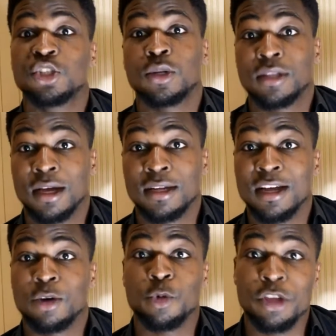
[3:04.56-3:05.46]
shorter
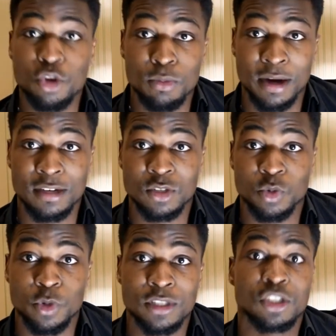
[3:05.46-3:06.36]
than we
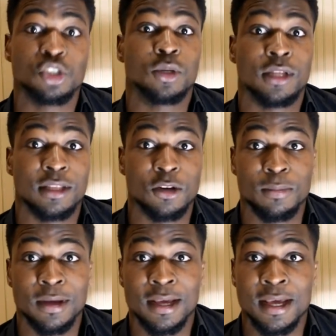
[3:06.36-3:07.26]
humans with shorter
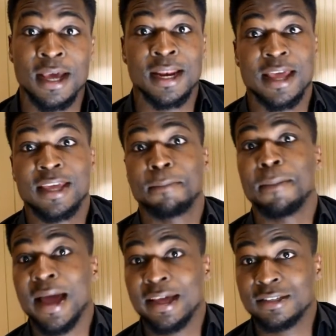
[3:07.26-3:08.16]
telomere. Like
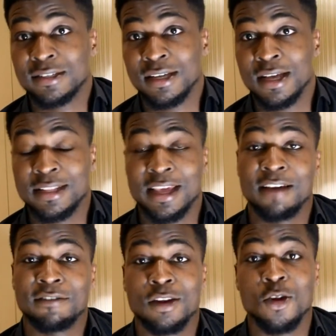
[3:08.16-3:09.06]
mice, they
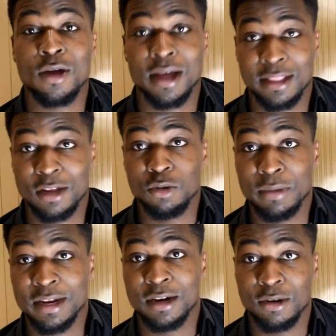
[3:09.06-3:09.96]
have a longer
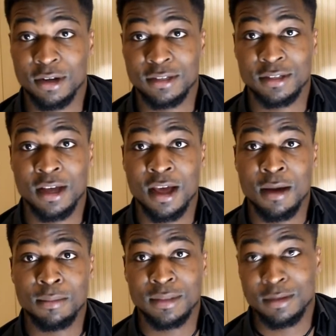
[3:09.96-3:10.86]
telomere than us,
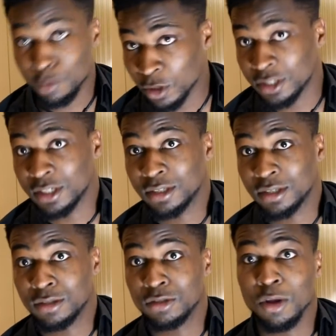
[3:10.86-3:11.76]
which
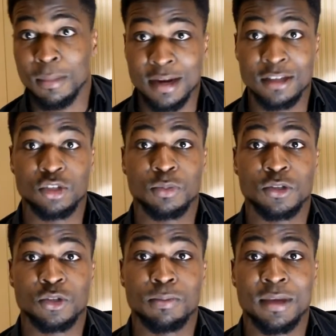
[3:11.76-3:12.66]
is normally
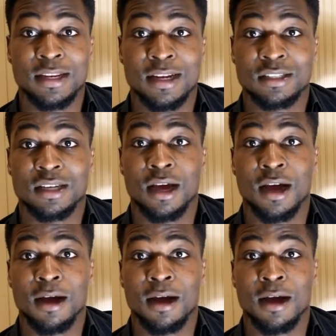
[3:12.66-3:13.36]
supposed to mean that